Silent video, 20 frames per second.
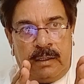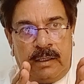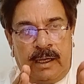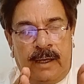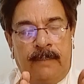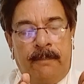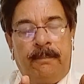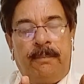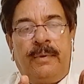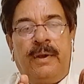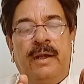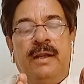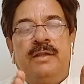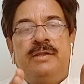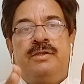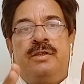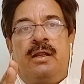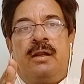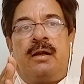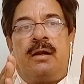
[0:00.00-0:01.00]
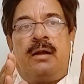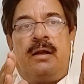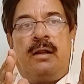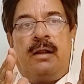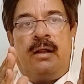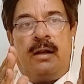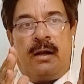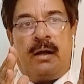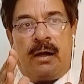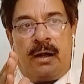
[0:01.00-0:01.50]
temperature
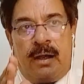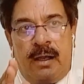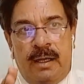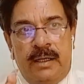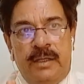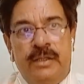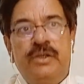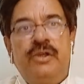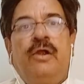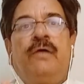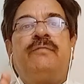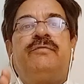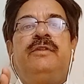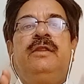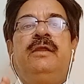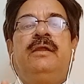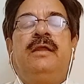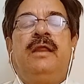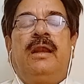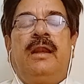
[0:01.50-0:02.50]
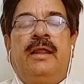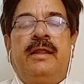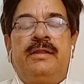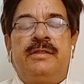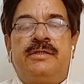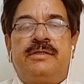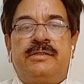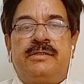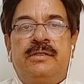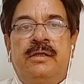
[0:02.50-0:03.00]
range of the
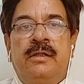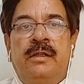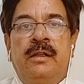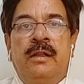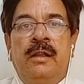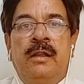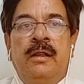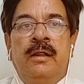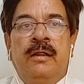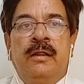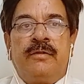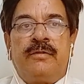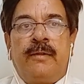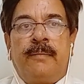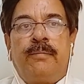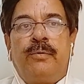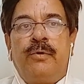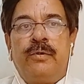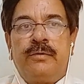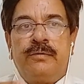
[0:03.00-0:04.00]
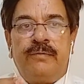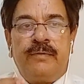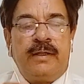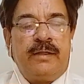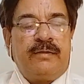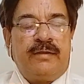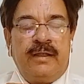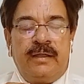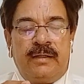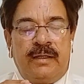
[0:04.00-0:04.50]
glaze. Suppose
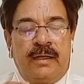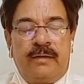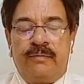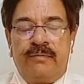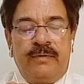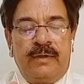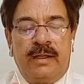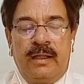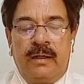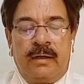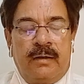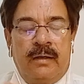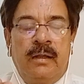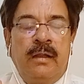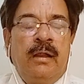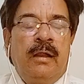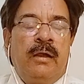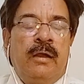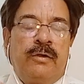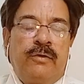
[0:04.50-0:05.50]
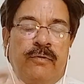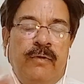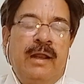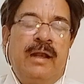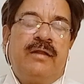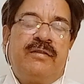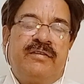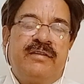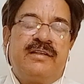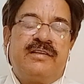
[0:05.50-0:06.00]
we say that we are
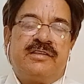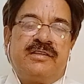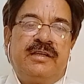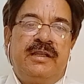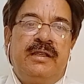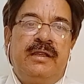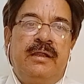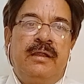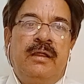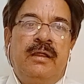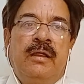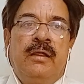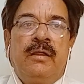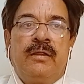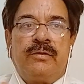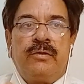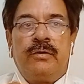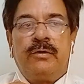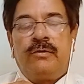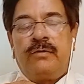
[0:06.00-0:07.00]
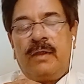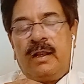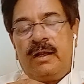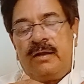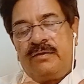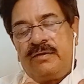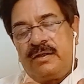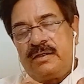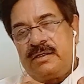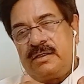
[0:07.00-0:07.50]
1260, so
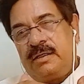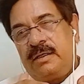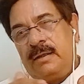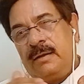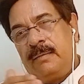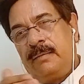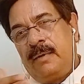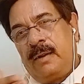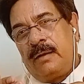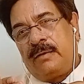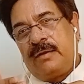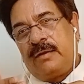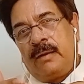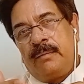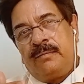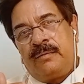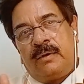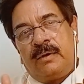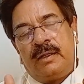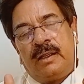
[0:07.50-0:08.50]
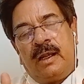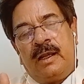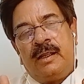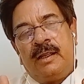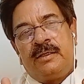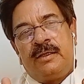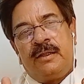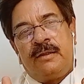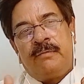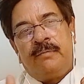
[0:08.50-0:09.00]
1260, some
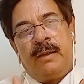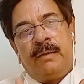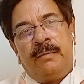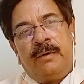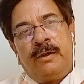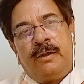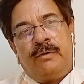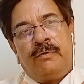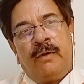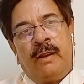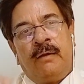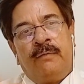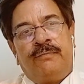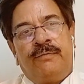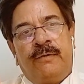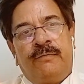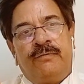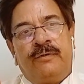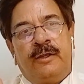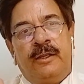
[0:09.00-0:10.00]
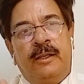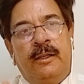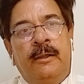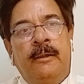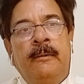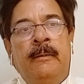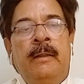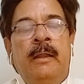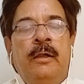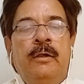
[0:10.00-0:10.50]
glazes may be
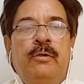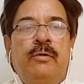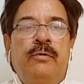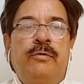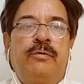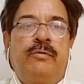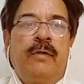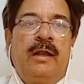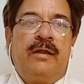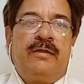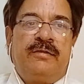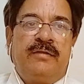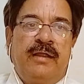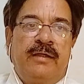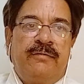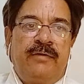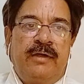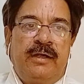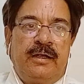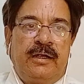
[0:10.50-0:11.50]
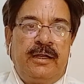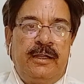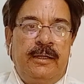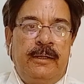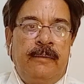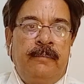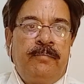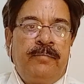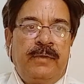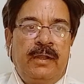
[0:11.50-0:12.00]
1250 to
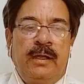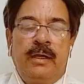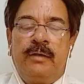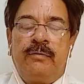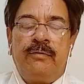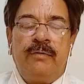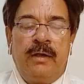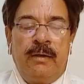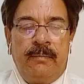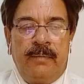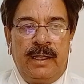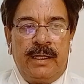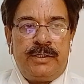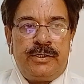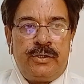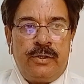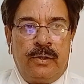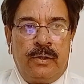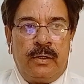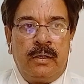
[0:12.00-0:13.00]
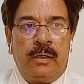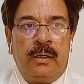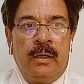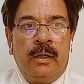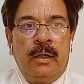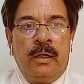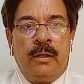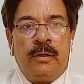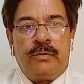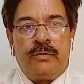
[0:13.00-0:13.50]
1270, it will mature.
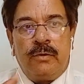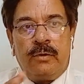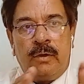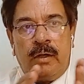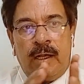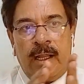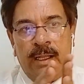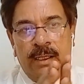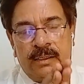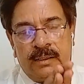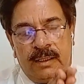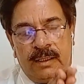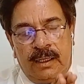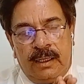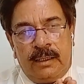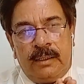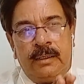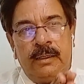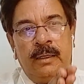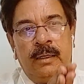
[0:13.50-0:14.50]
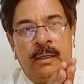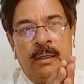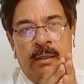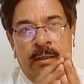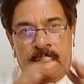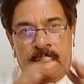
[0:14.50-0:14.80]
So like that,